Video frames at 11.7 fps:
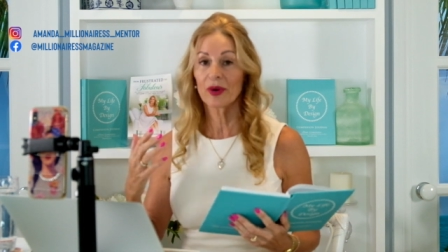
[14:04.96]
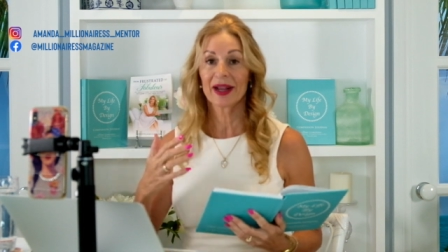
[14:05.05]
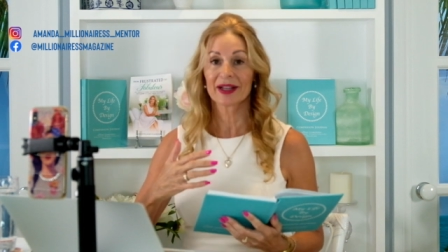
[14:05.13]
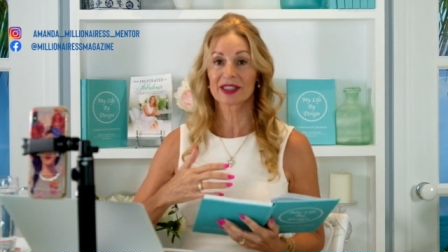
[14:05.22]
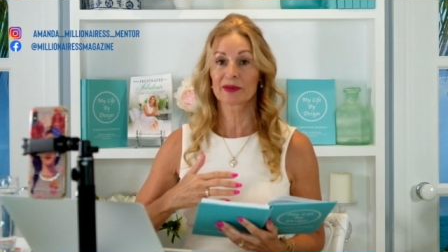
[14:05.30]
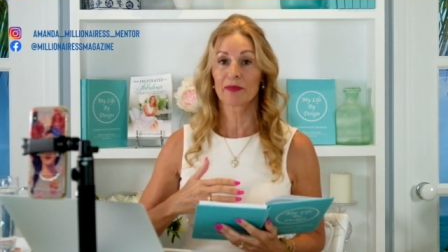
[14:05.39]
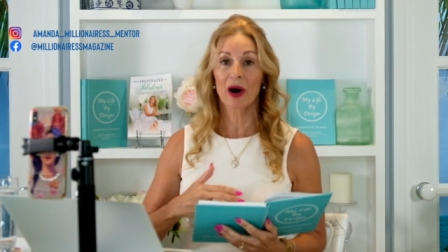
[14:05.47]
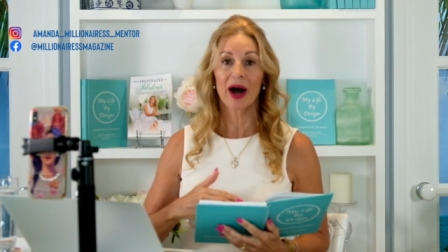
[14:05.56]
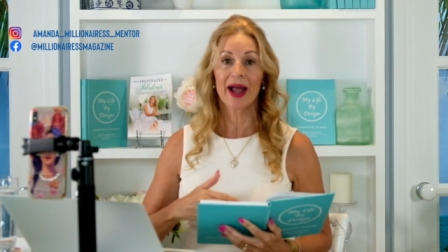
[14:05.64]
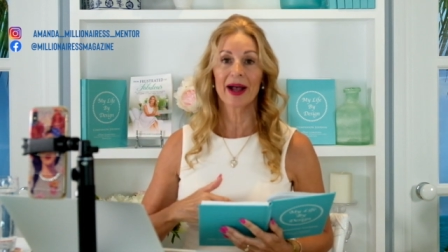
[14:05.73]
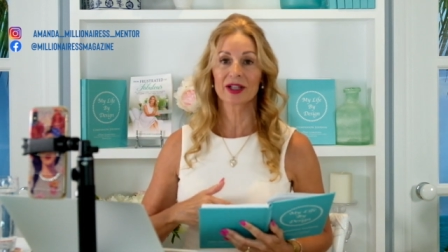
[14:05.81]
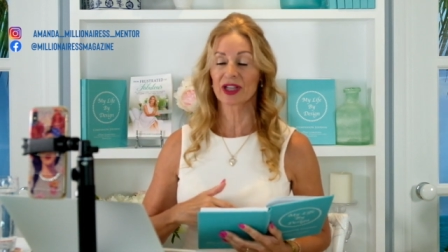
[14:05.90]
We
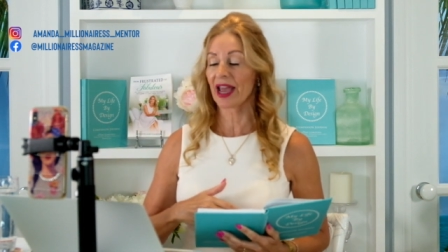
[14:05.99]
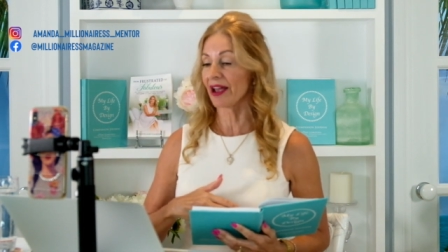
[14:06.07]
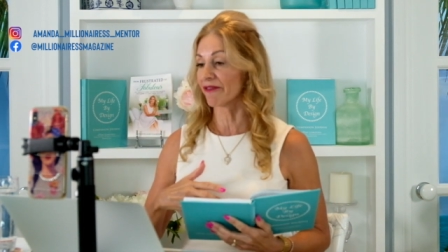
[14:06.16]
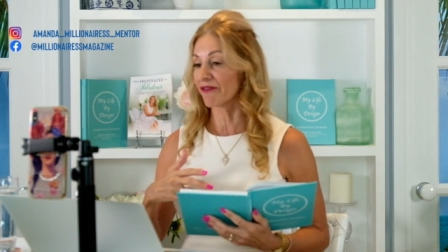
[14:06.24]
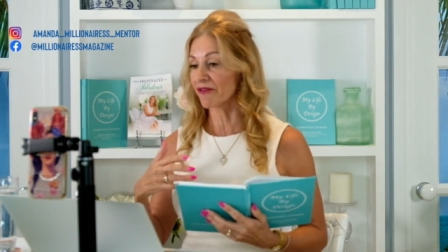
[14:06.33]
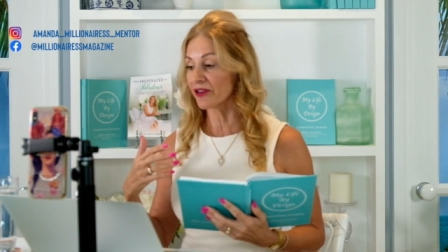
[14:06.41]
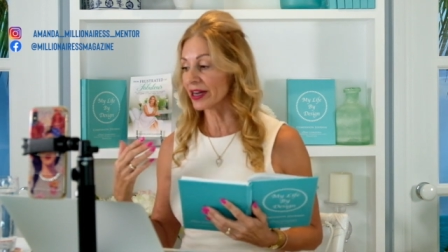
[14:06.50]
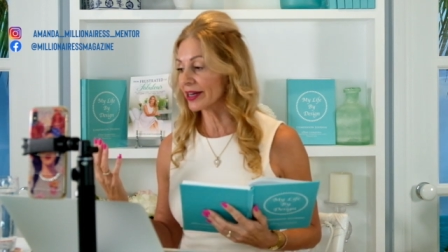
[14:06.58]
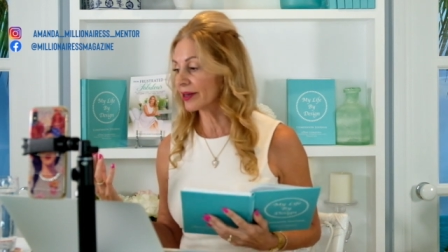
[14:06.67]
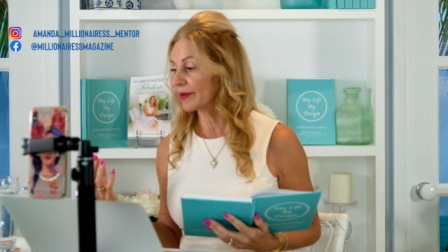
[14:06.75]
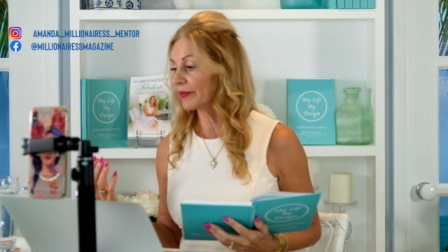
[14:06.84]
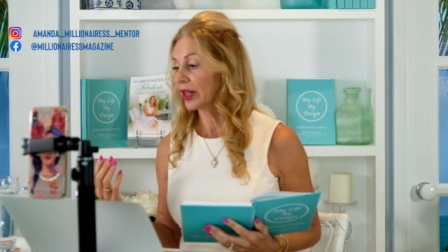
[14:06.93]
aspire to have
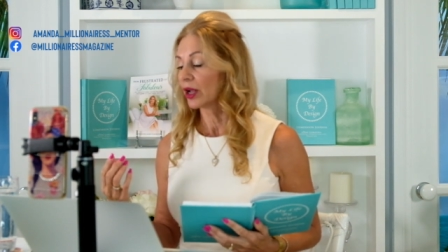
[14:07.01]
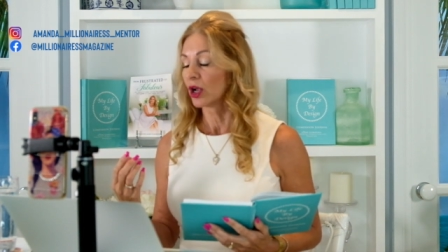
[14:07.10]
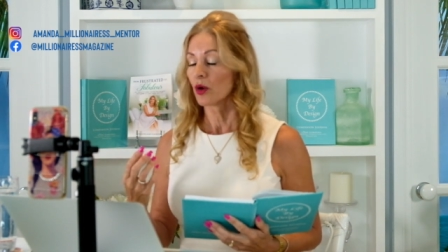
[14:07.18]
freedom.